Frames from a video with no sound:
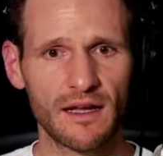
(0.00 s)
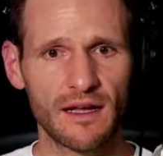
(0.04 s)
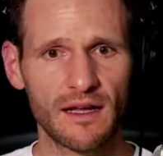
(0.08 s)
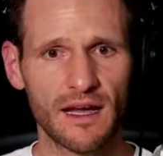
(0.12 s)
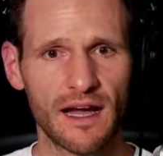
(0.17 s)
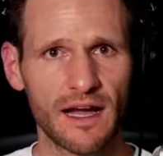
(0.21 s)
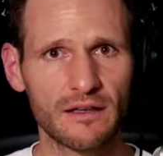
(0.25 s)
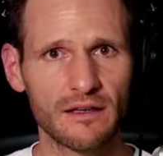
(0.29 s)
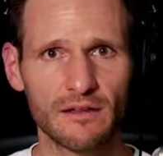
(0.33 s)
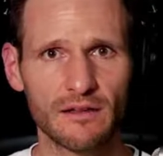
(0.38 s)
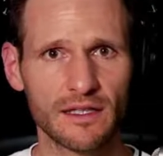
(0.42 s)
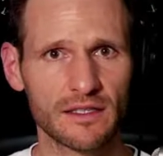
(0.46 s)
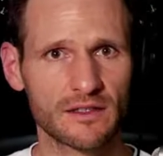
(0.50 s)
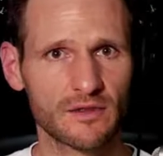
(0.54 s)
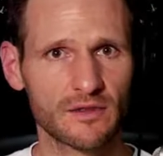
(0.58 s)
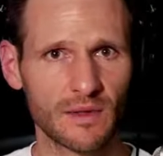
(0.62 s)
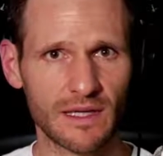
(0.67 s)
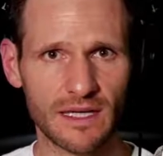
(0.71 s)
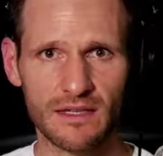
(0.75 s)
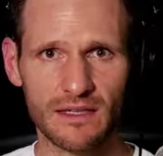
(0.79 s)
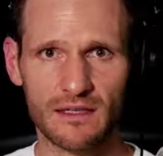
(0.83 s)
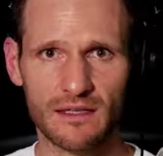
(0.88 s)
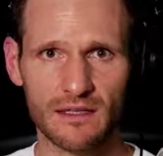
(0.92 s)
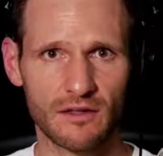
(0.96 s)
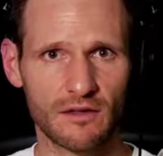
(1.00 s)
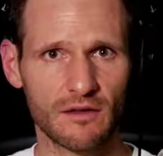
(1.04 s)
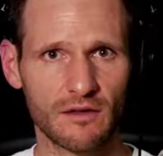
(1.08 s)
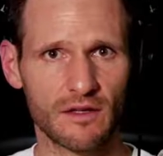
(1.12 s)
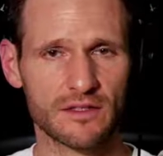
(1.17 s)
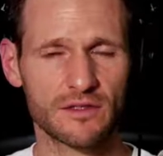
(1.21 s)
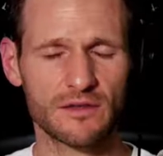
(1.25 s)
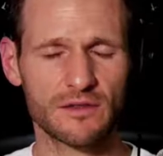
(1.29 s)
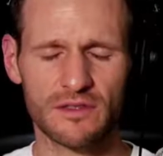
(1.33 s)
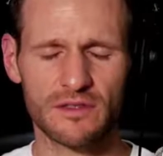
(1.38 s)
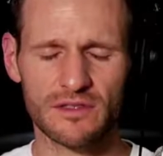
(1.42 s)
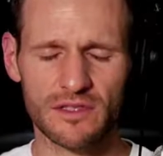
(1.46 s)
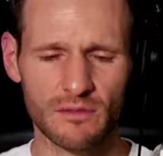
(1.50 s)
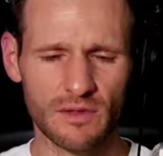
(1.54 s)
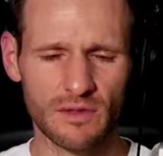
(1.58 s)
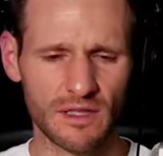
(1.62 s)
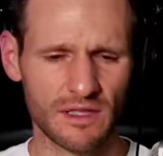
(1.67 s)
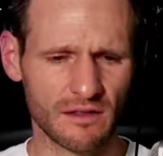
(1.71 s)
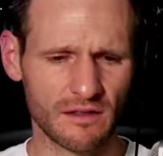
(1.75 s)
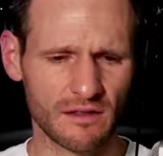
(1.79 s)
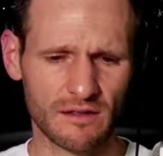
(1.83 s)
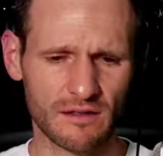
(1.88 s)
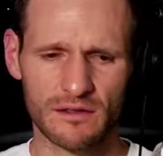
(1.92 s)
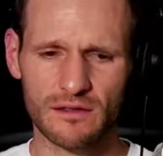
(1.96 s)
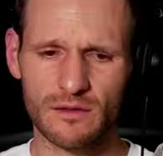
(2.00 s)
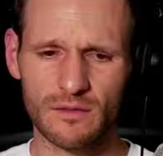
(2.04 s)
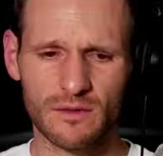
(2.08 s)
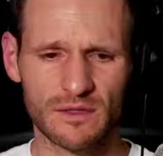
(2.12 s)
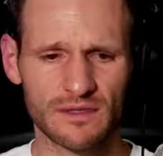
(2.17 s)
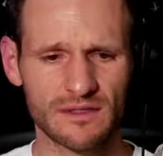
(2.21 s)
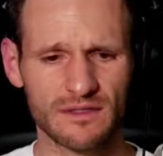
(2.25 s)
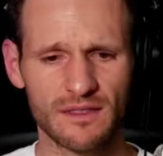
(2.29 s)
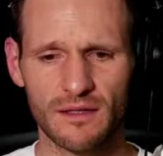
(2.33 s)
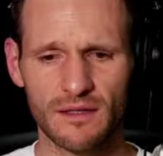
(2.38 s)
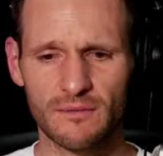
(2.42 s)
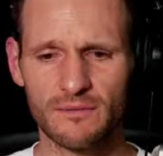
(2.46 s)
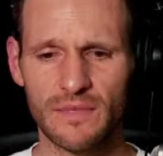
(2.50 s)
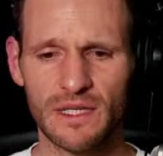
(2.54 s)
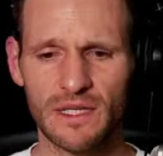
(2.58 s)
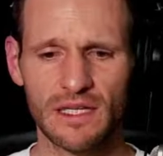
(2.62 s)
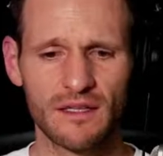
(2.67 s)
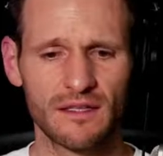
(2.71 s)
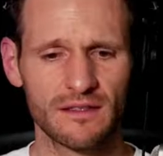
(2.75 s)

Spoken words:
I don't like doing anything across New Year's. I read an article one time.